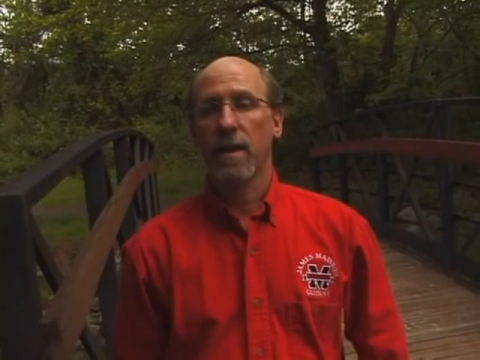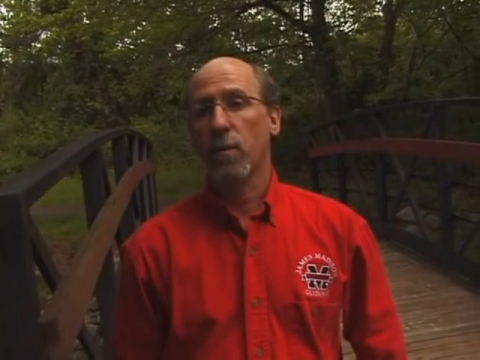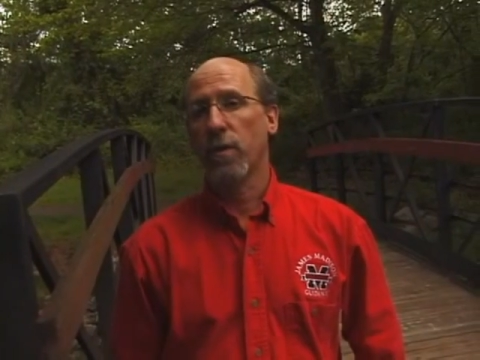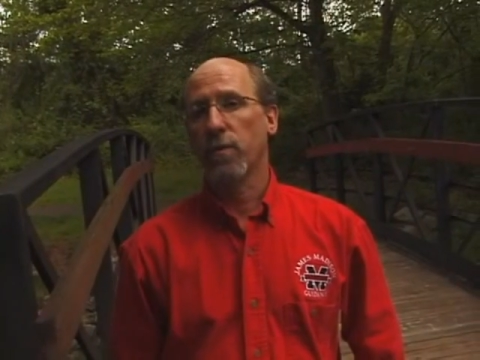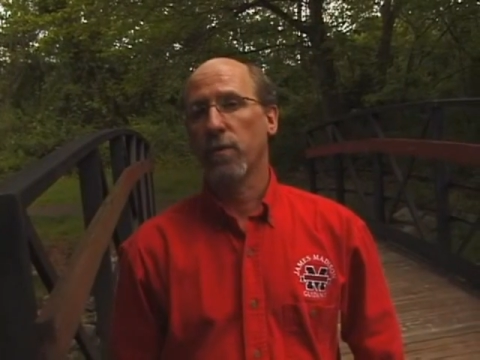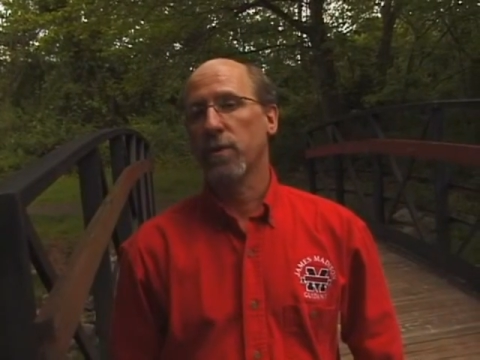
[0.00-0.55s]

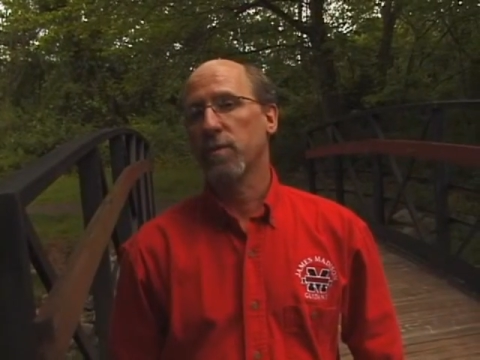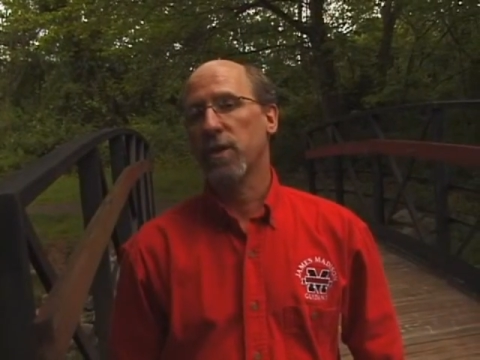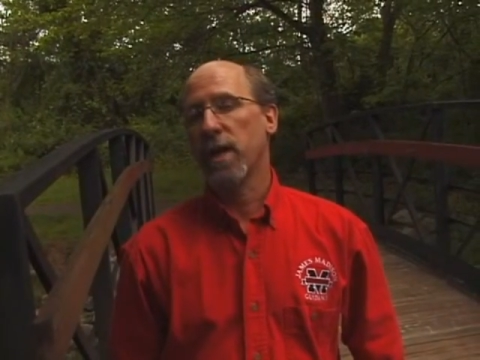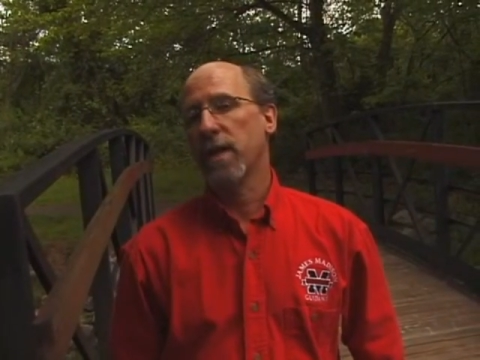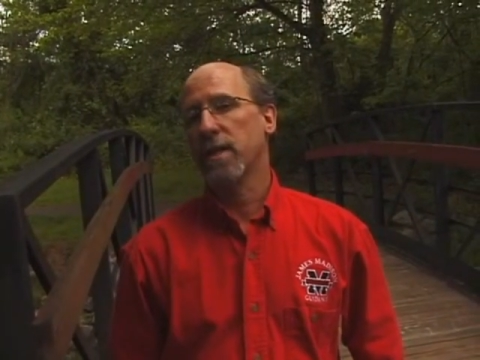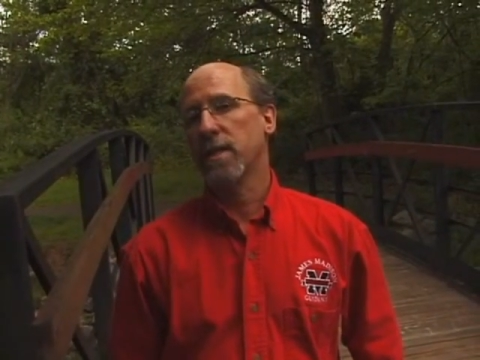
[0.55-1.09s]
went through some
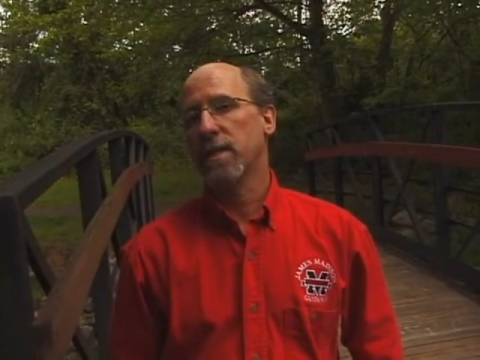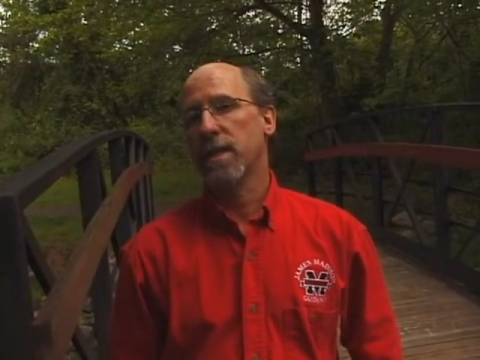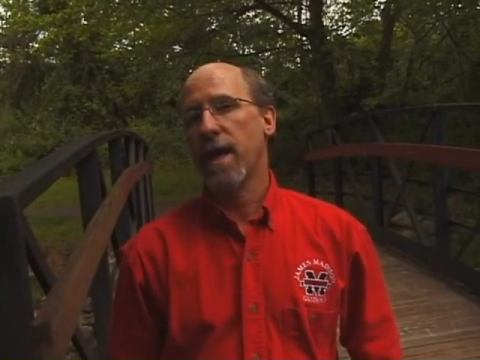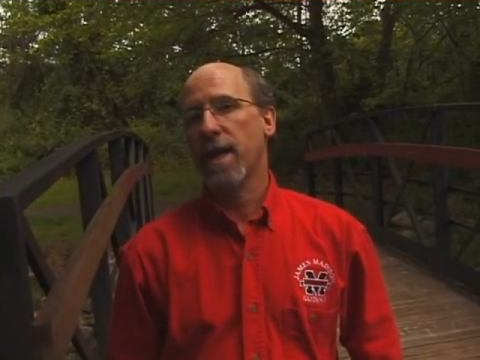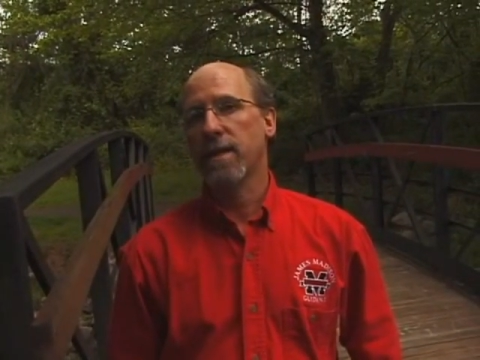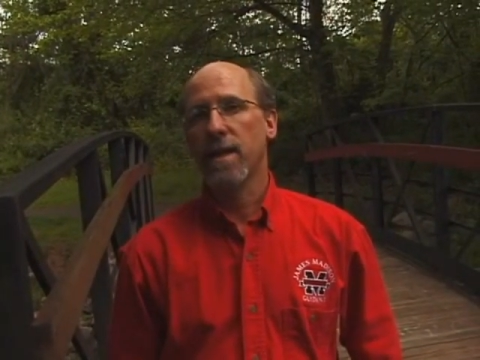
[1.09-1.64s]
changes
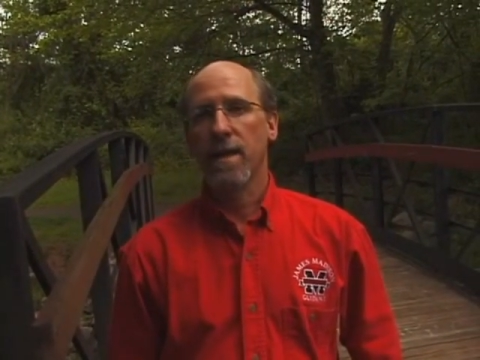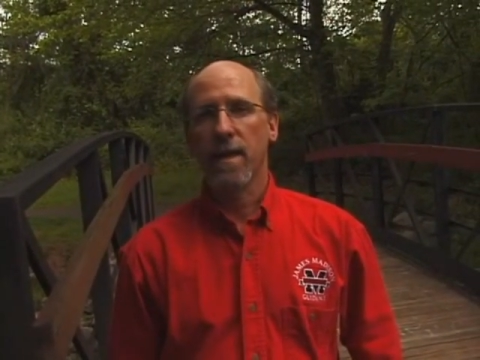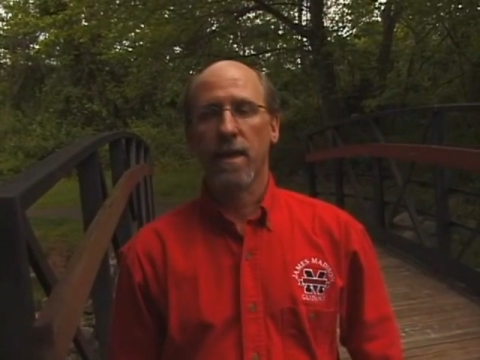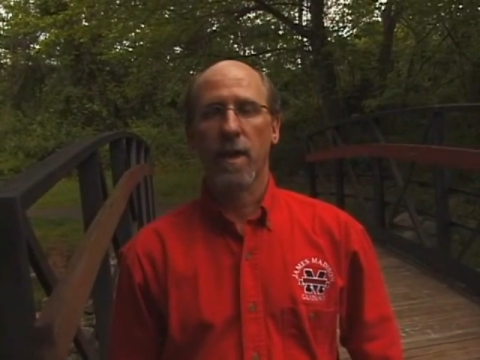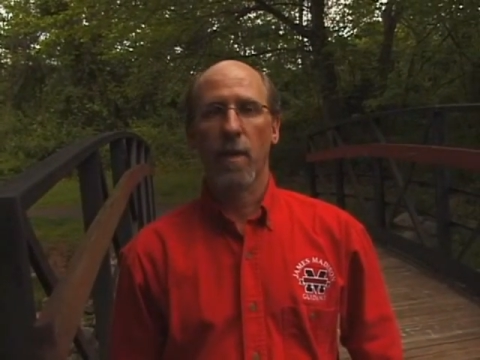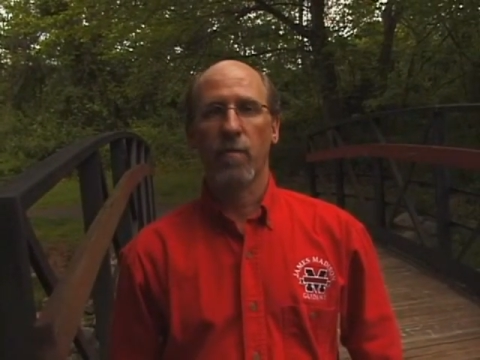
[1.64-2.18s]
that
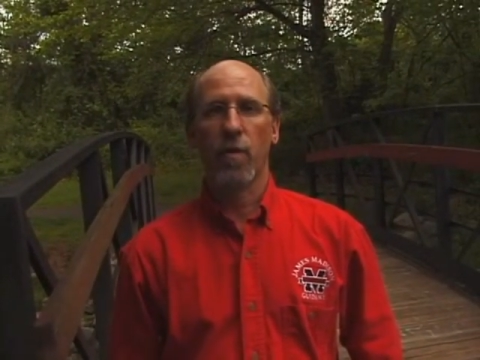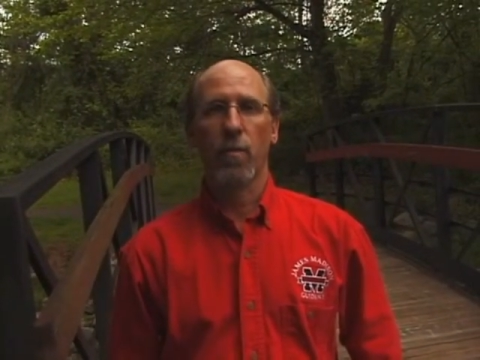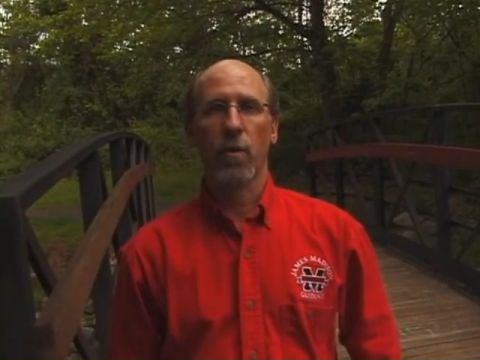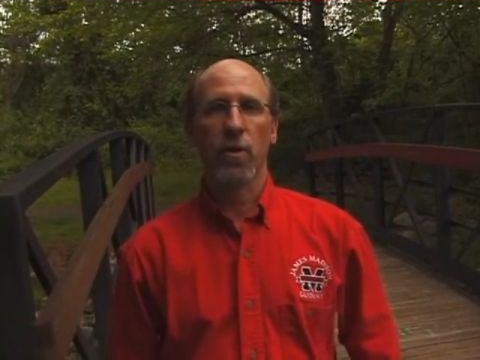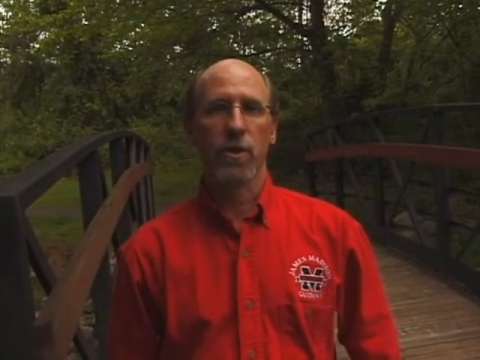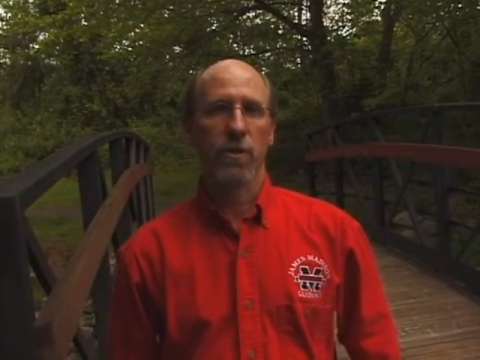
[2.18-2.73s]
he kept very
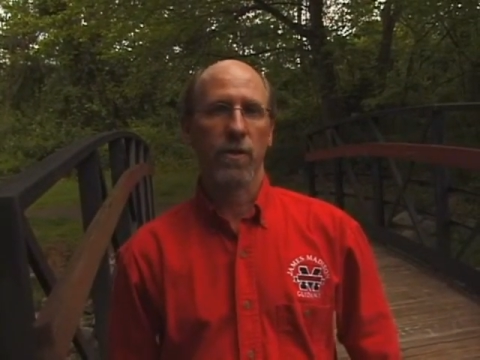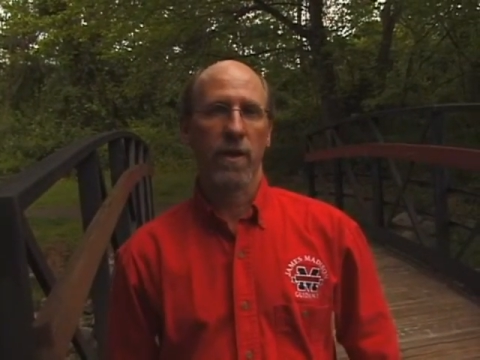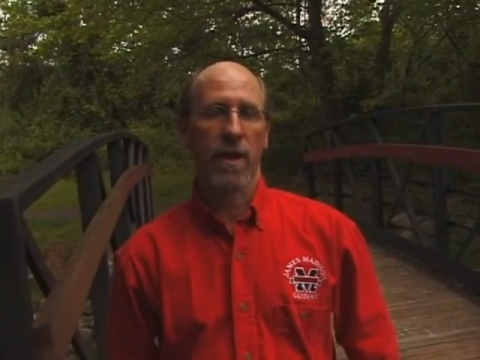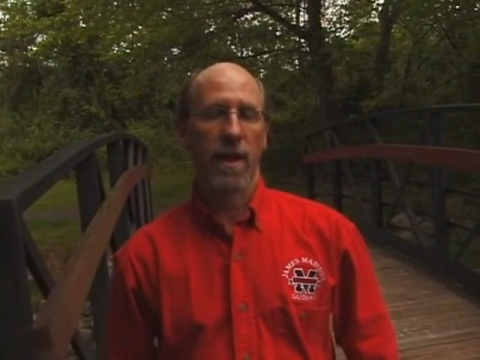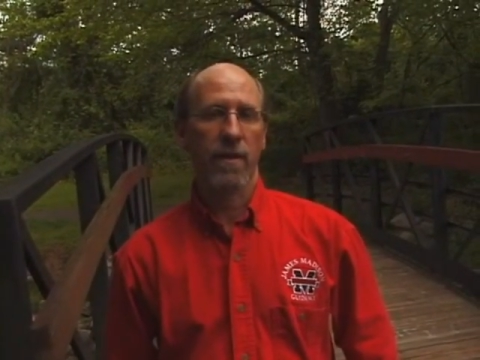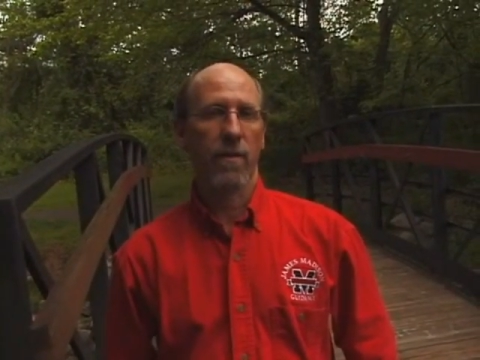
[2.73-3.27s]
personal,
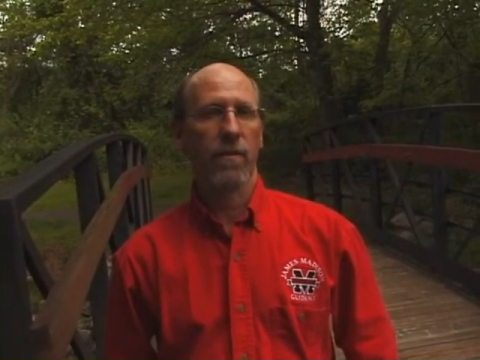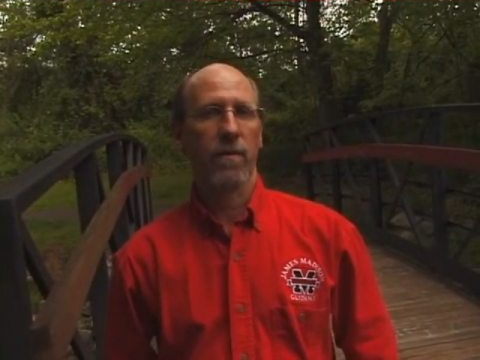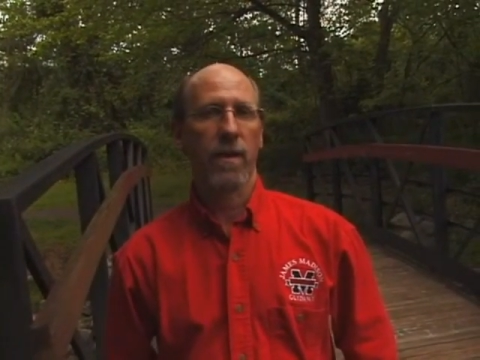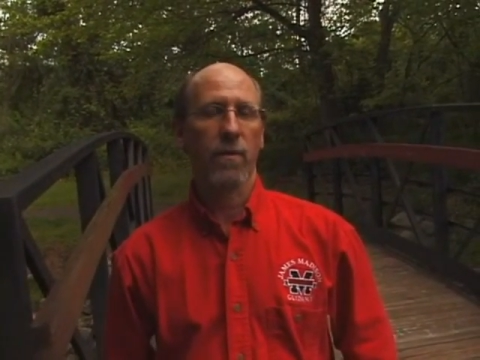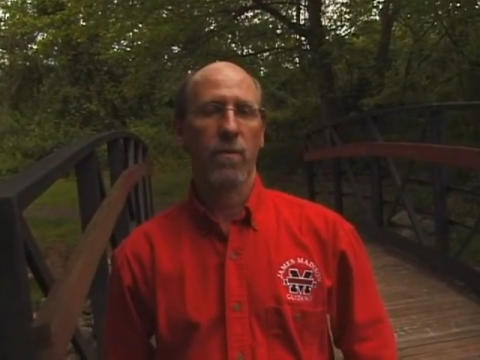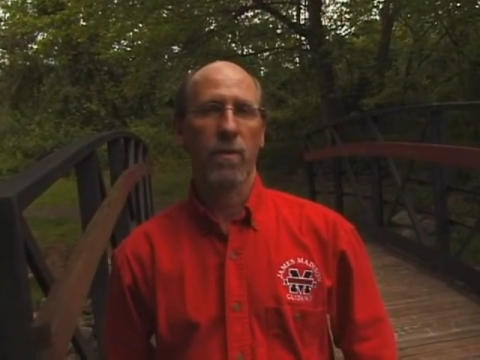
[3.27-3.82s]
that I don't
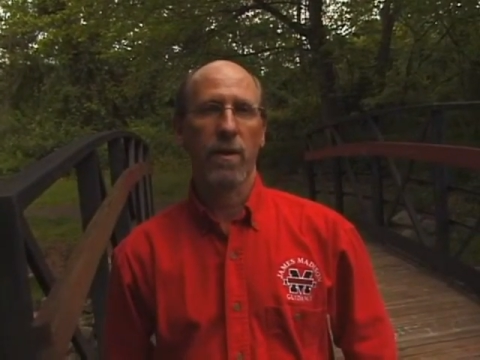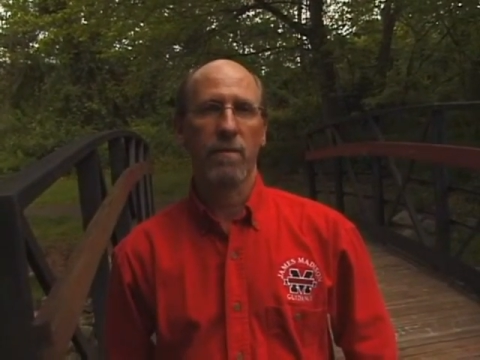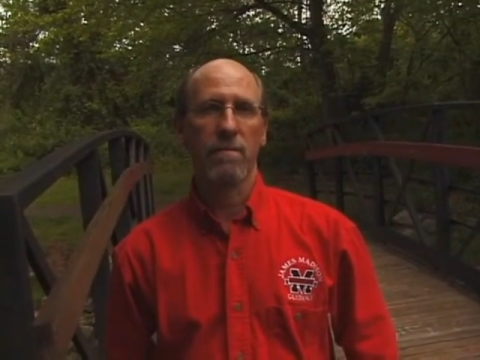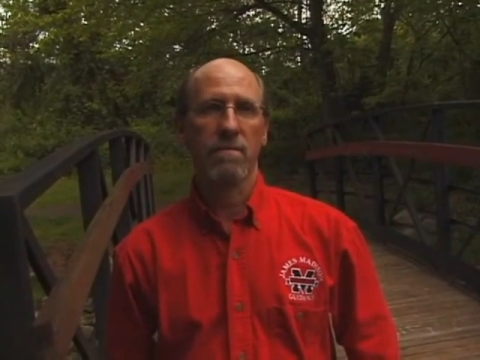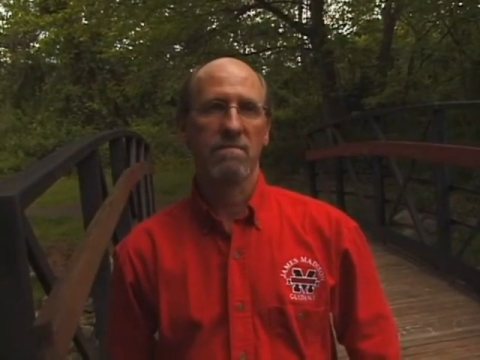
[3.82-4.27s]
think we